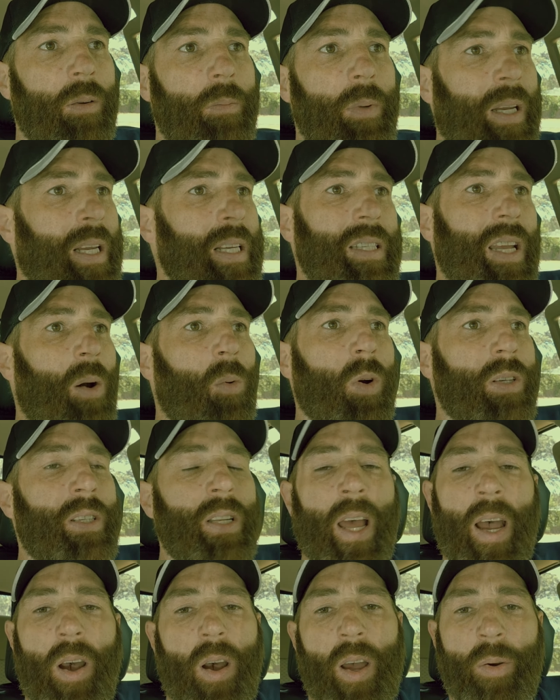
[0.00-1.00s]
because I was
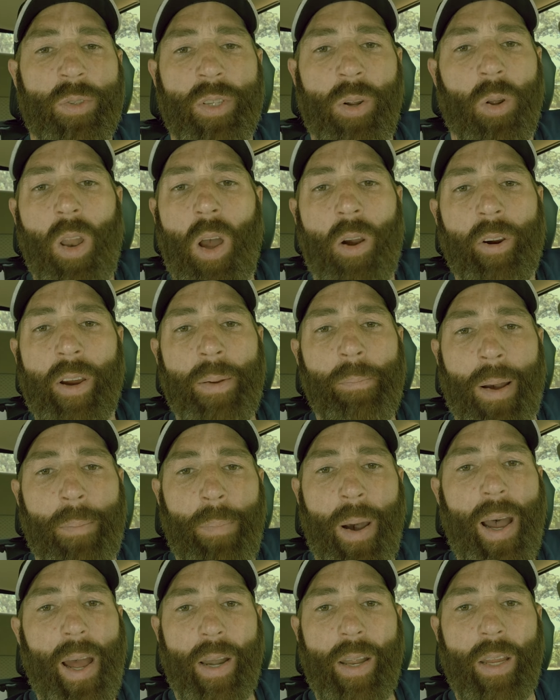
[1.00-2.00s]
now I was no longer in my
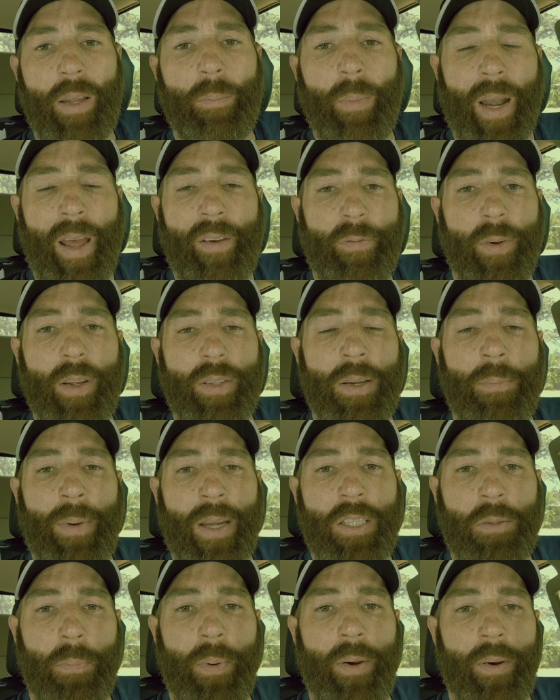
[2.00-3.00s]
body, but I felt in
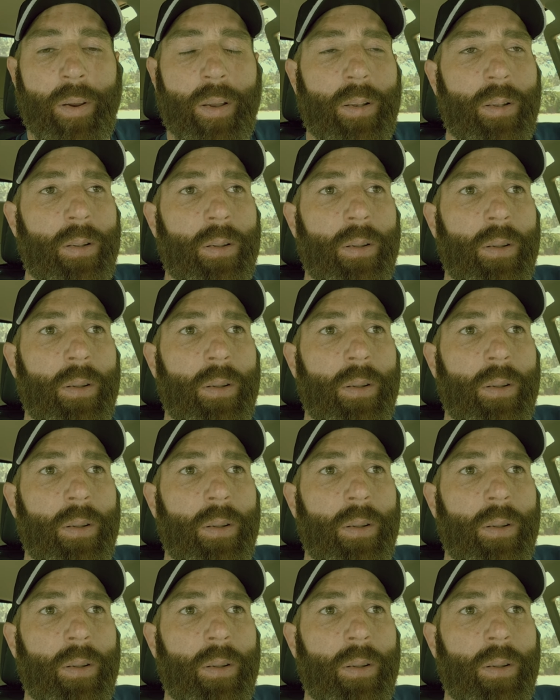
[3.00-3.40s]
my spirit.